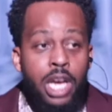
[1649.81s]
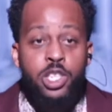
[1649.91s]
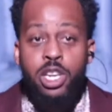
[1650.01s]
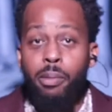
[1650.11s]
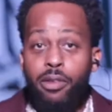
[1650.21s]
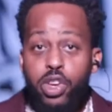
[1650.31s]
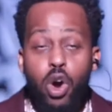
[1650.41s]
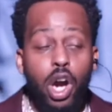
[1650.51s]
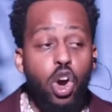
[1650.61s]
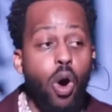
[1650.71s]
Some of
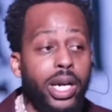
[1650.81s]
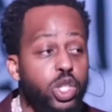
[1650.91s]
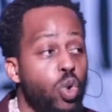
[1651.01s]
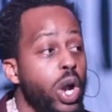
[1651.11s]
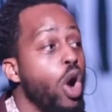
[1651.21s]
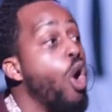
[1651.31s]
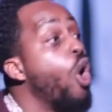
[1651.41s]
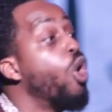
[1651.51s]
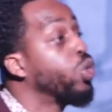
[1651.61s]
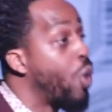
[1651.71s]
you are going to an
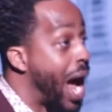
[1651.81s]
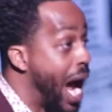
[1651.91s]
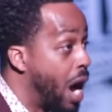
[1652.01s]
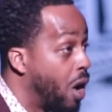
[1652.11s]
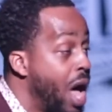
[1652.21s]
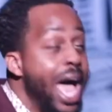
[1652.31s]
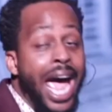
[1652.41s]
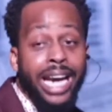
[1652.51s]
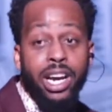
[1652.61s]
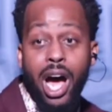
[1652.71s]
old well,
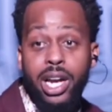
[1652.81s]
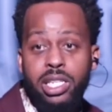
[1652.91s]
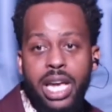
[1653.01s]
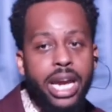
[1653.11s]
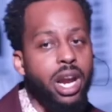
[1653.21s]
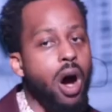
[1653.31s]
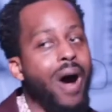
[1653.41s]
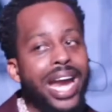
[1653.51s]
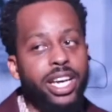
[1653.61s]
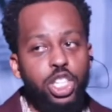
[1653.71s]
and God is saying, No,
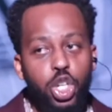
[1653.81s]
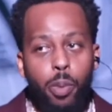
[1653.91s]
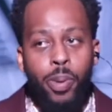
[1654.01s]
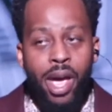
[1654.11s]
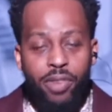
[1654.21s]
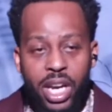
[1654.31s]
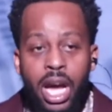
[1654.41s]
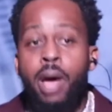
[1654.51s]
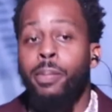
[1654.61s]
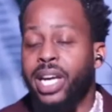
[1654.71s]
I need you to pivot
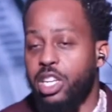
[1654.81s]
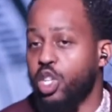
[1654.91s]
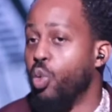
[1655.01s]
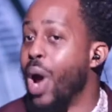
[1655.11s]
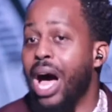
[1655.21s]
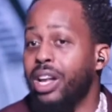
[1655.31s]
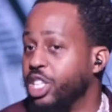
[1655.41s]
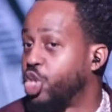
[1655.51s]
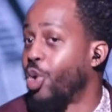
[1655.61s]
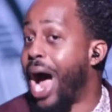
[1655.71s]
because the well
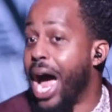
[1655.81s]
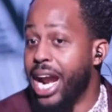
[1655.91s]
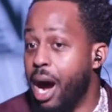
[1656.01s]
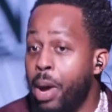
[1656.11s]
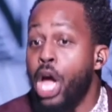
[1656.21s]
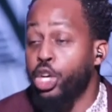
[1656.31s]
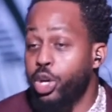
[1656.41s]
is dried up.